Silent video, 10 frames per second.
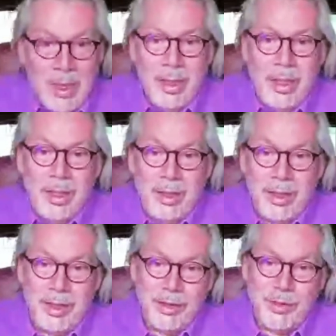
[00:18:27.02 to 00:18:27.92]

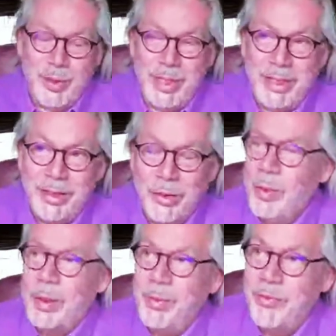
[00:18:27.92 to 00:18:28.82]
last week or
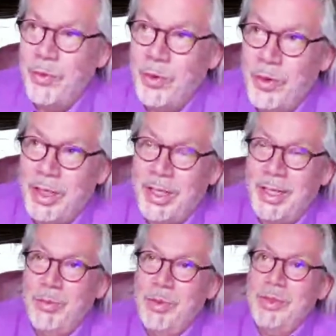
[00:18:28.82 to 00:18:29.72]
week before
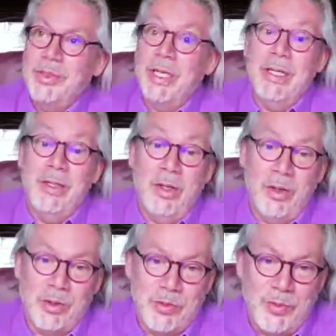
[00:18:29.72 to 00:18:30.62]
i was in
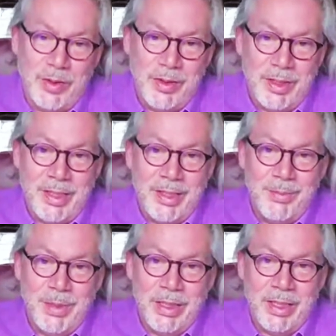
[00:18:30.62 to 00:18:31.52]
oxford
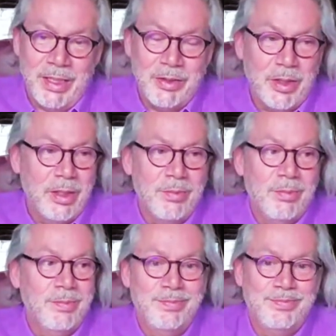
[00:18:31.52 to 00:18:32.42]
um, and i had to go
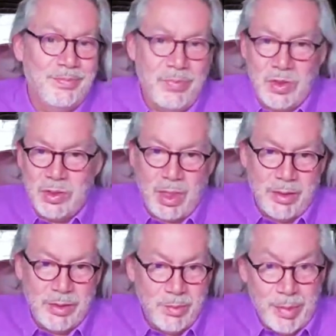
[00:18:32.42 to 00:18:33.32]
and
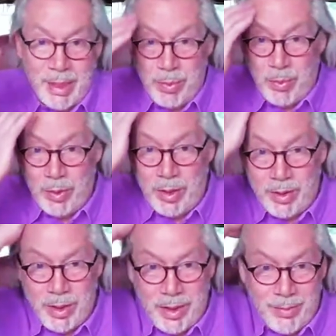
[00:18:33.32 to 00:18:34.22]
sign some paperwork
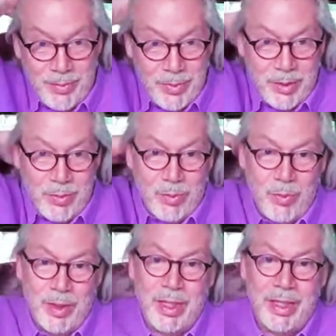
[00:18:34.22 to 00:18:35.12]
um,
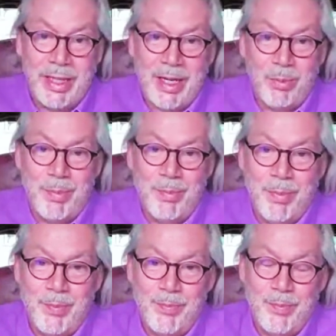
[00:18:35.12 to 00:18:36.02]
with, at our
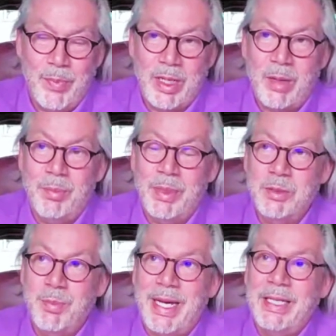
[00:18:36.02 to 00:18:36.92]

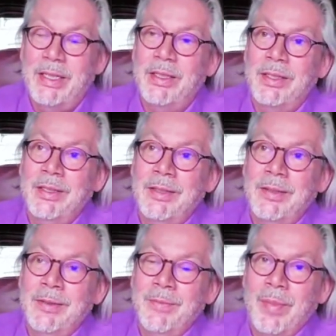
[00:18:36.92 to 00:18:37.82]
company's bank
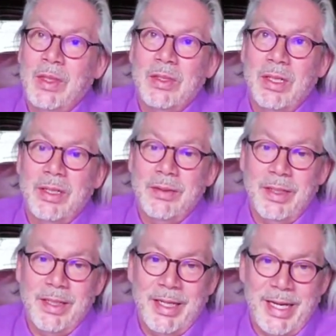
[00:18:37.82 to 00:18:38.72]
to
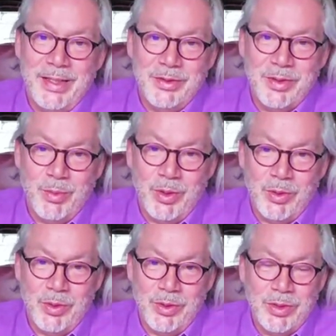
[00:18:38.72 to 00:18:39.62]
uh, add someone
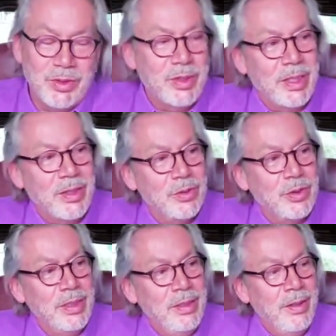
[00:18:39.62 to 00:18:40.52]
on as a
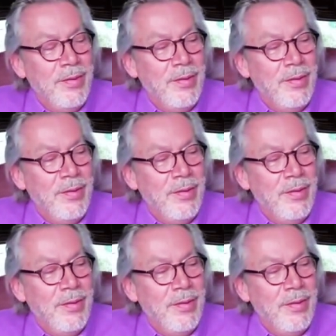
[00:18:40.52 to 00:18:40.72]
signatory